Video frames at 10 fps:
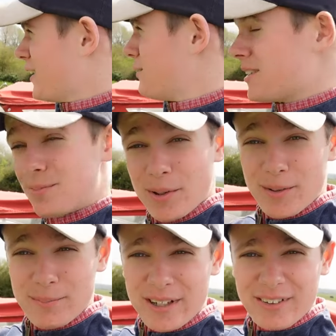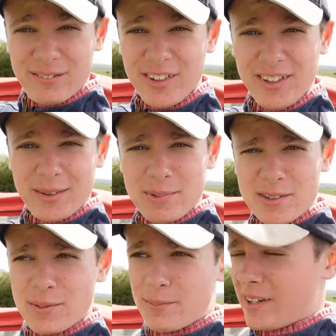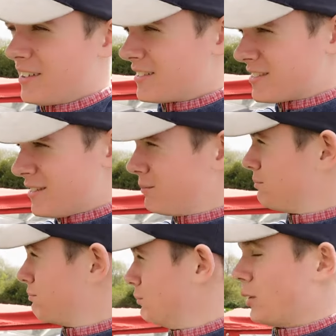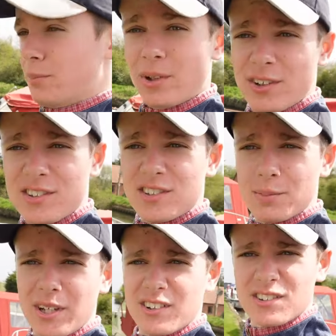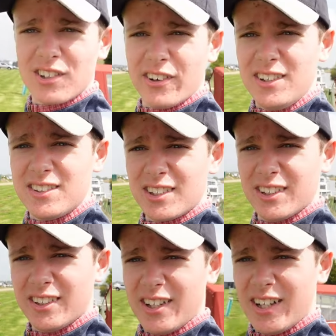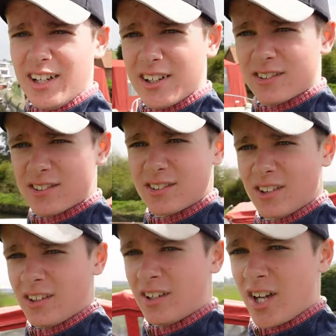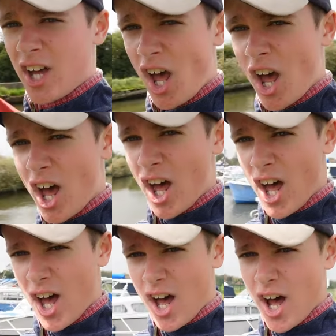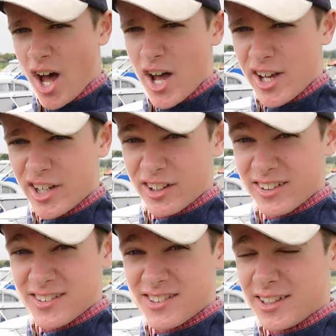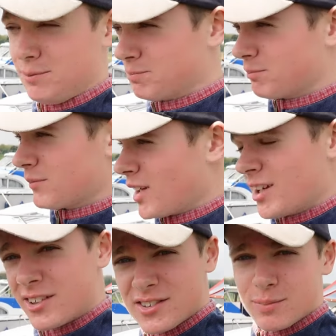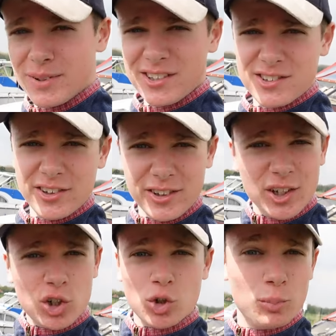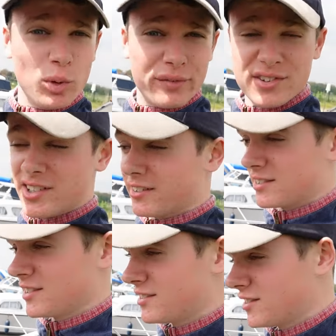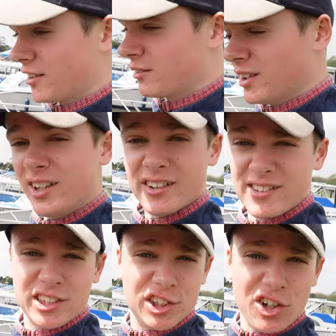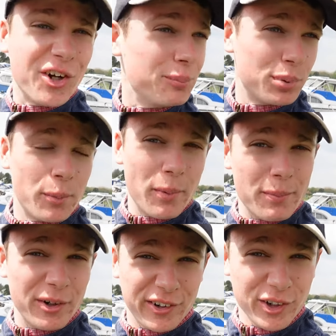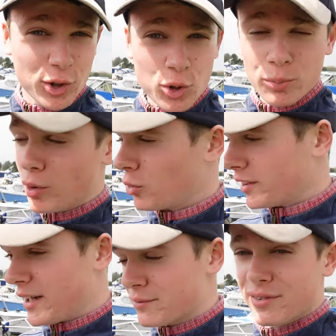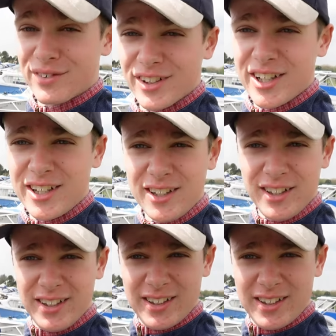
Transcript: And the best bit about it, right? The best bit about it is that, well, because it's a bigger site, as you can see, because it's a bigger site, got more facilities, so there's actually like a proper pucker, loo block and everything here.